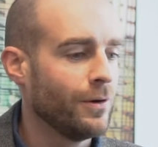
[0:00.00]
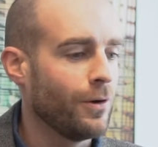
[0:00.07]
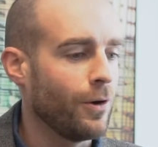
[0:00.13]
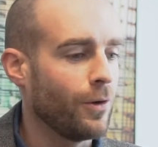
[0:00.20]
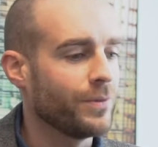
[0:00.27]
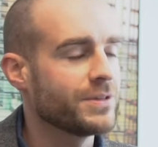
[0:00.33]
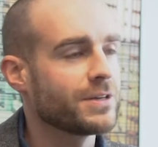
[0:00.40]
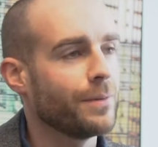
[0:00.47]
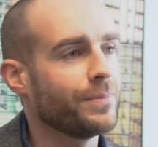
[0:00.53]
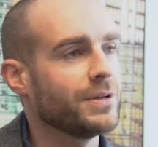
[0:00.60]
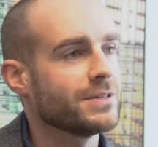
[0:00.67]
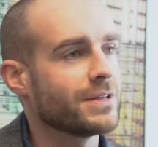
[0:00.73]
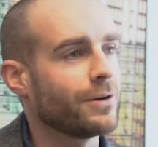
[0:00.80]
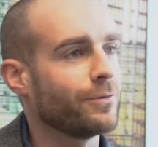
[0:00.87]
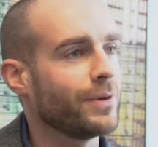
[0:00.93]
all these
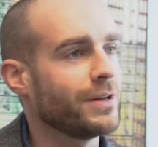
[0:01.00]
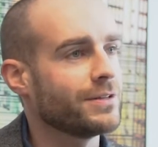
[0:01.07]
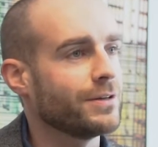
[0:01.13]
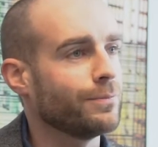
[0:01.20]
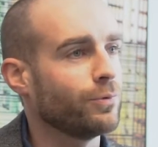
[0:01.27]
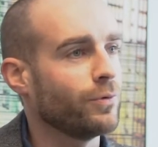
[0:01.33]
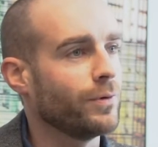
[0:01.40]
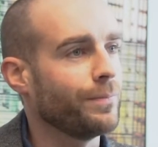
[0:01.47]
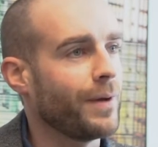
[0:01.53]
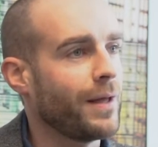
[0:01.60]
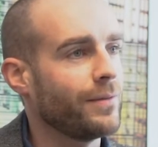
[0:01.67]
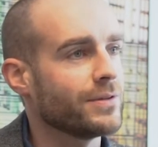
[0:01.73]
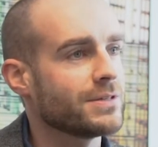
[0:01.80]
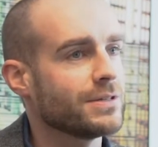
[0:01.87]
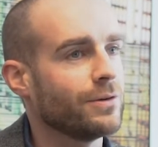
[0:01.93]
companies that are ready to deploy
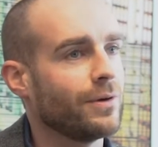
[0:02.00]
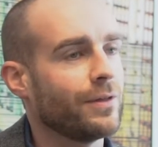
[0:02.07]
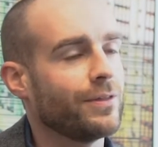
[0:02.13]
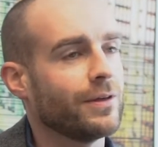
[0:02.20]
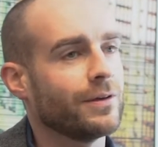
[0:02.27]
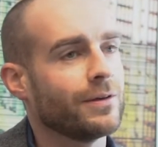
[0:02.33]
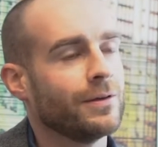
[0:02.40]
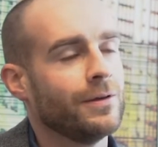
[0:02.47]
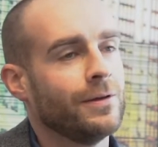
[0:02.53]
pilots. I think